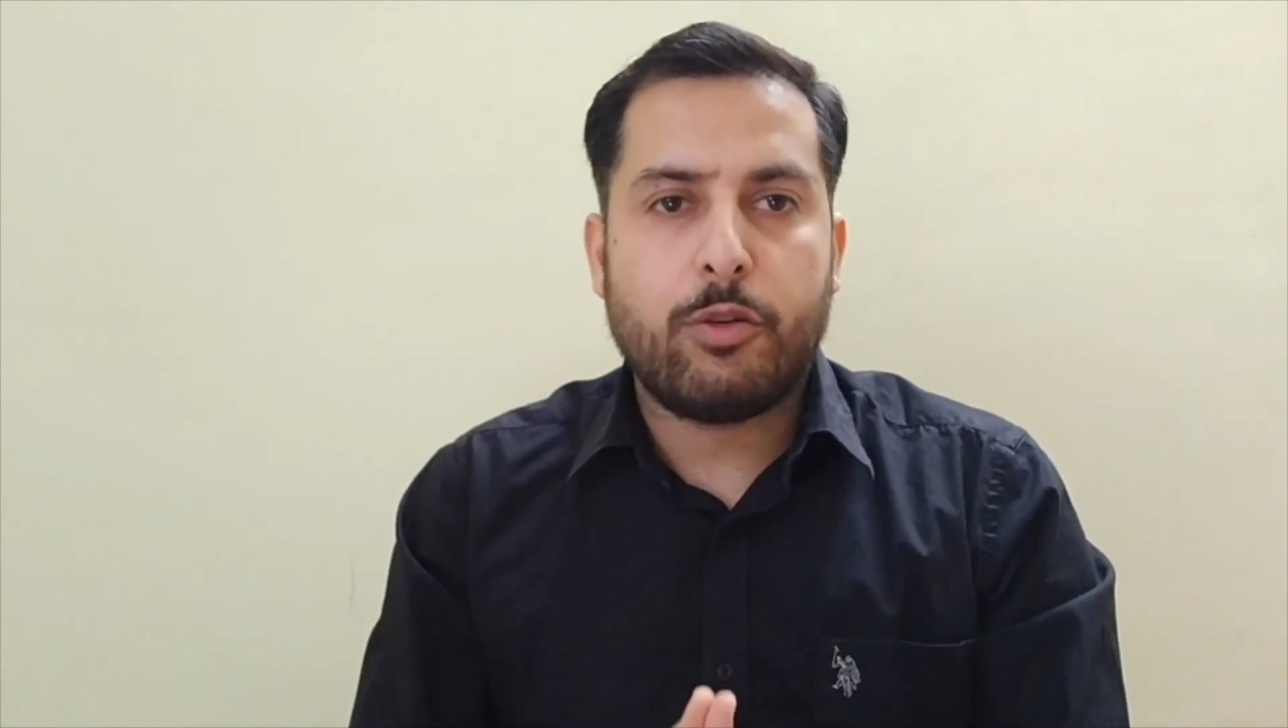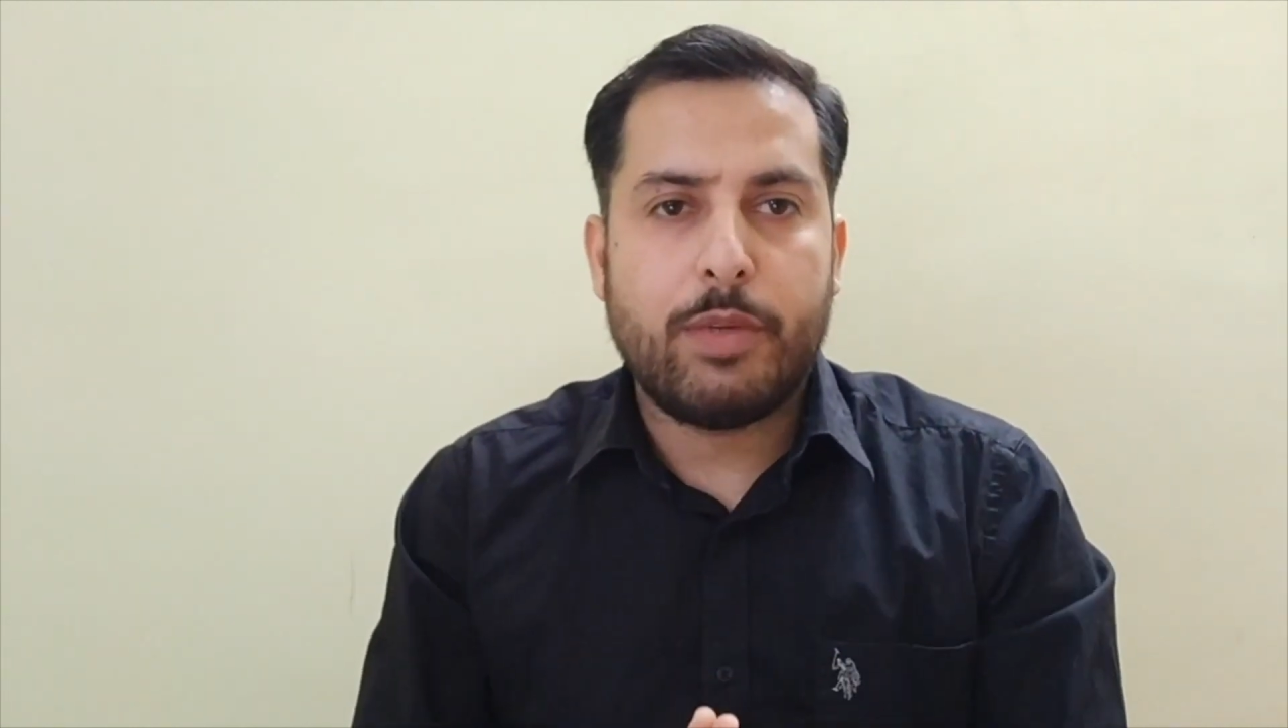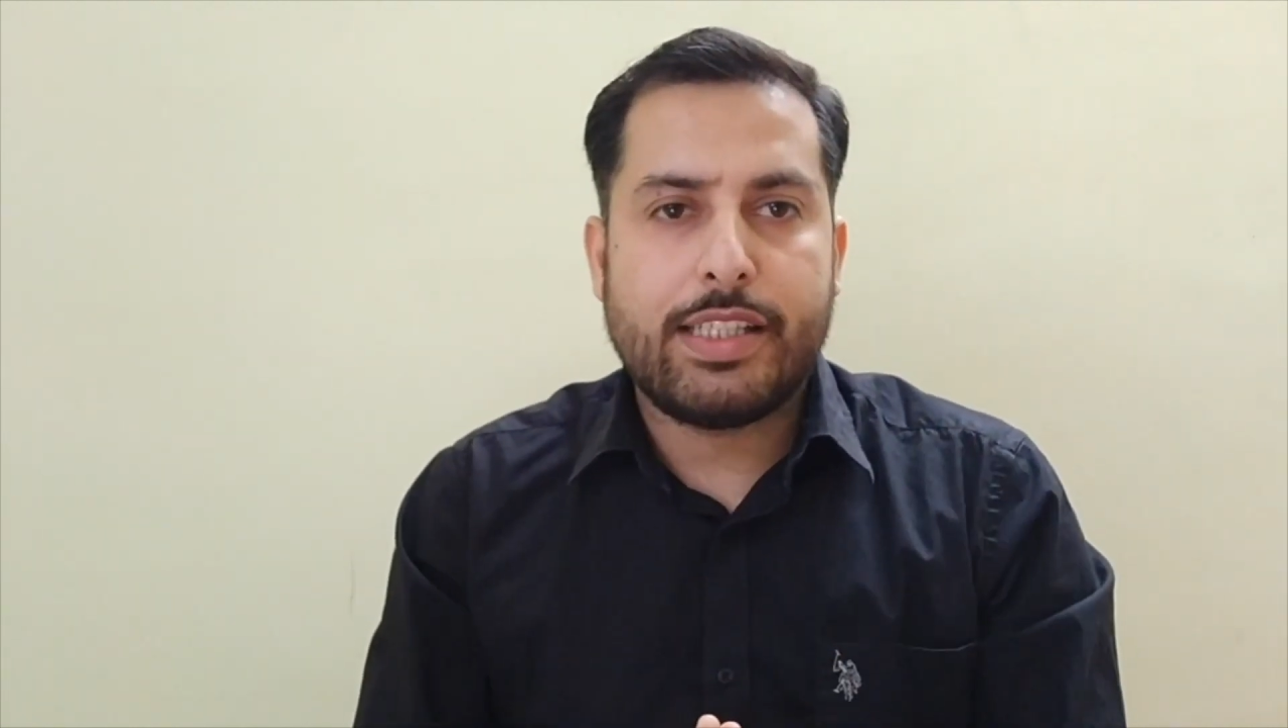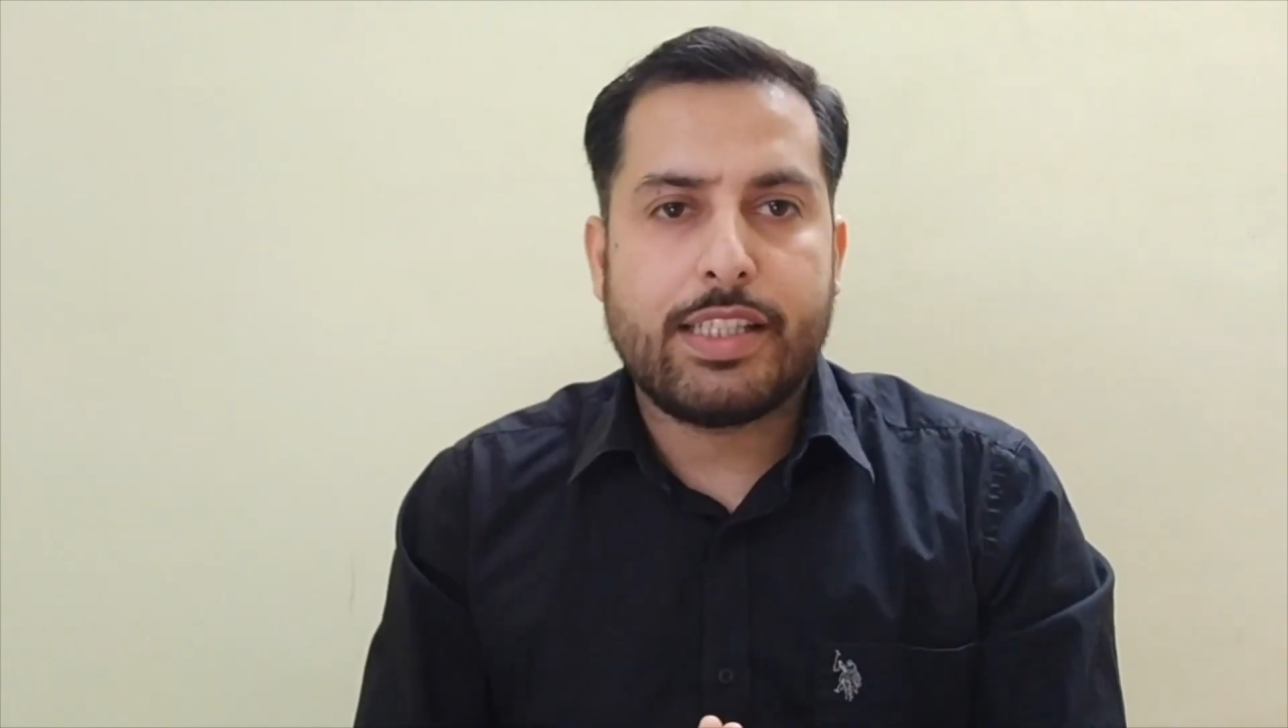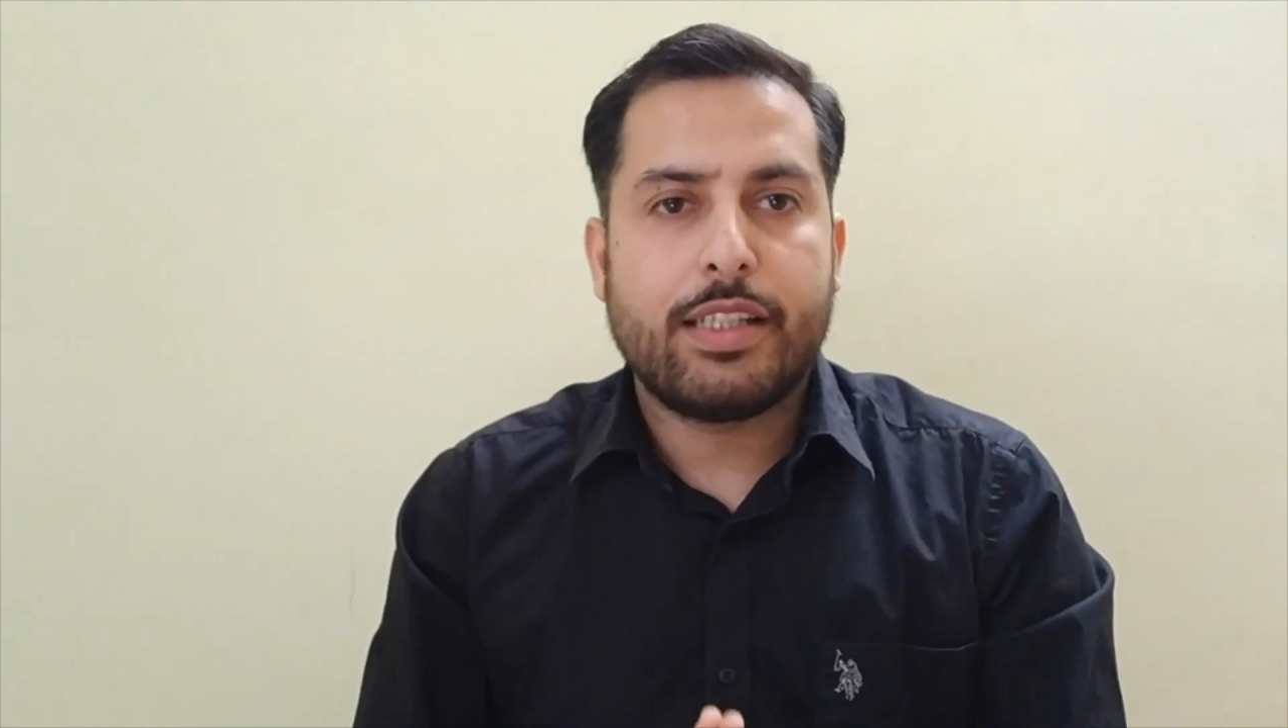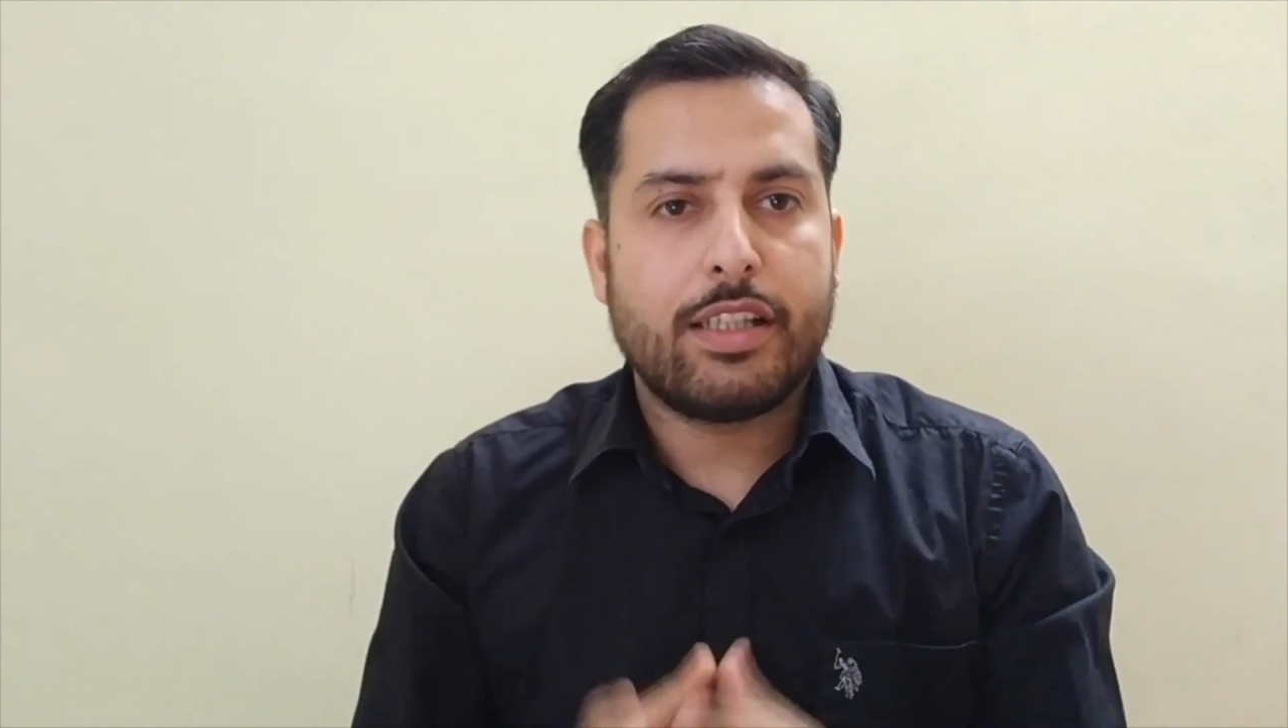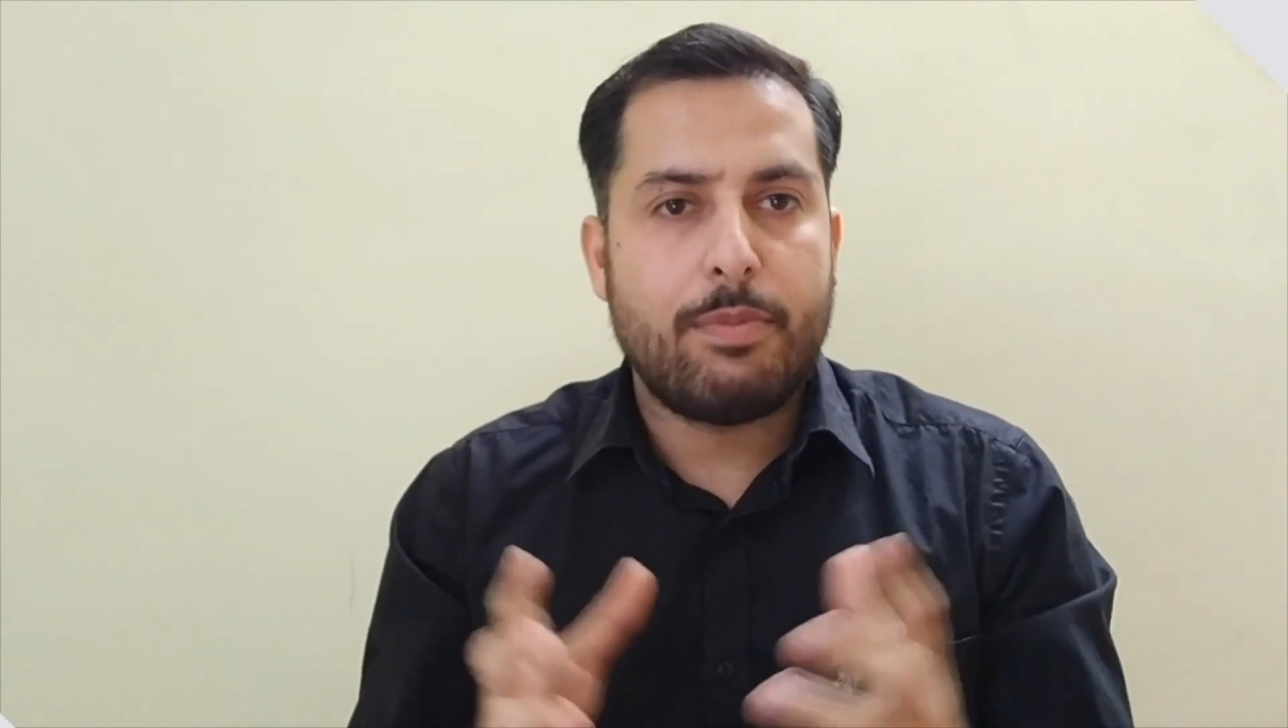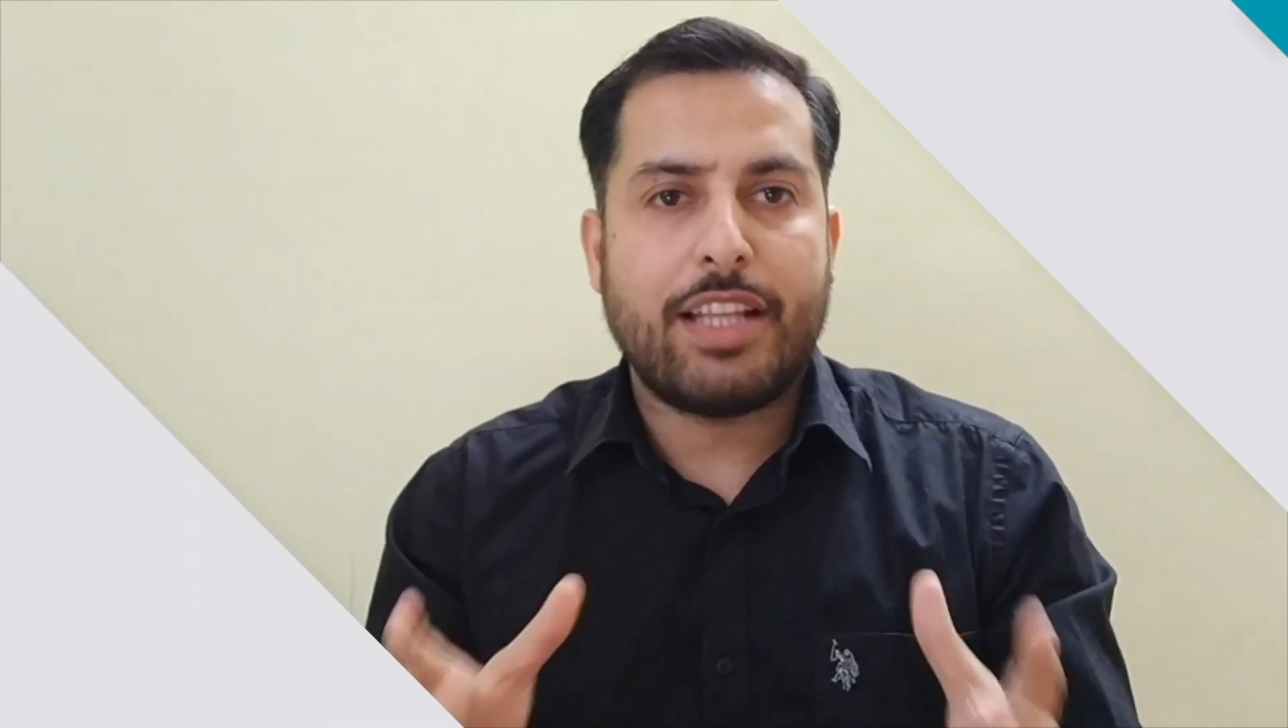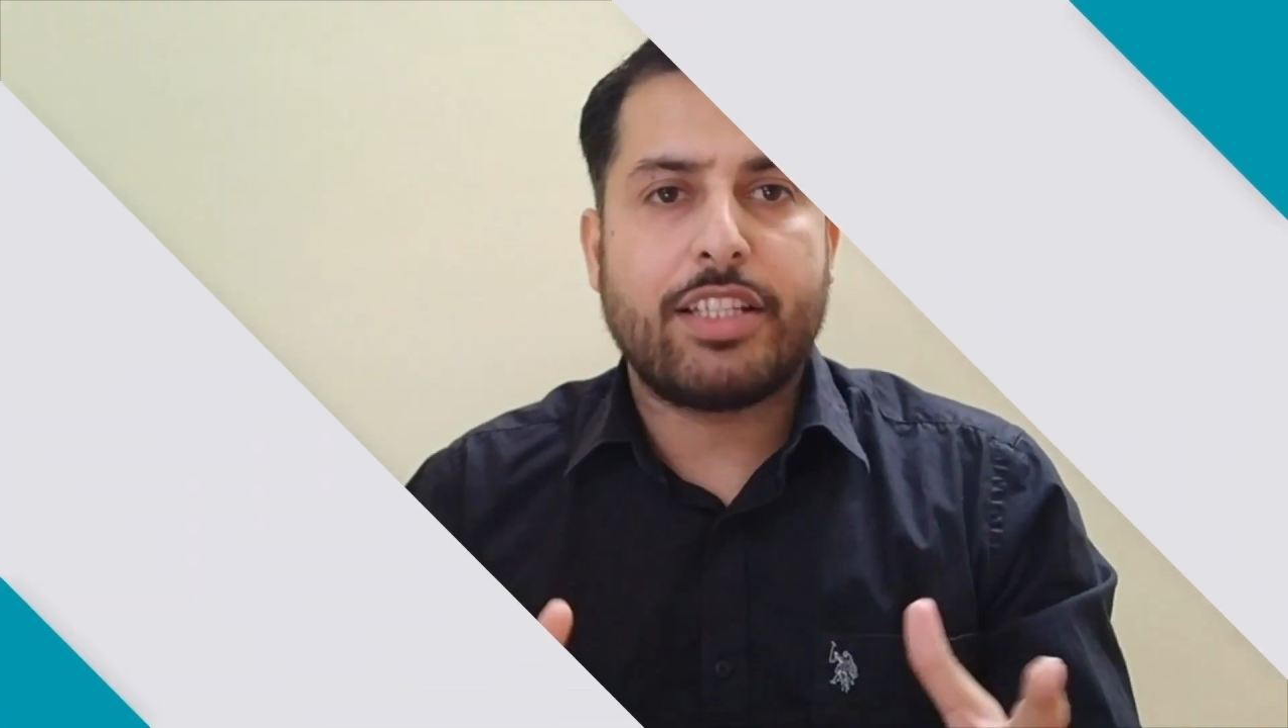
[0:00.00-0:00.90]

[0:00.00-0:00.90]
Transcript: miss the magical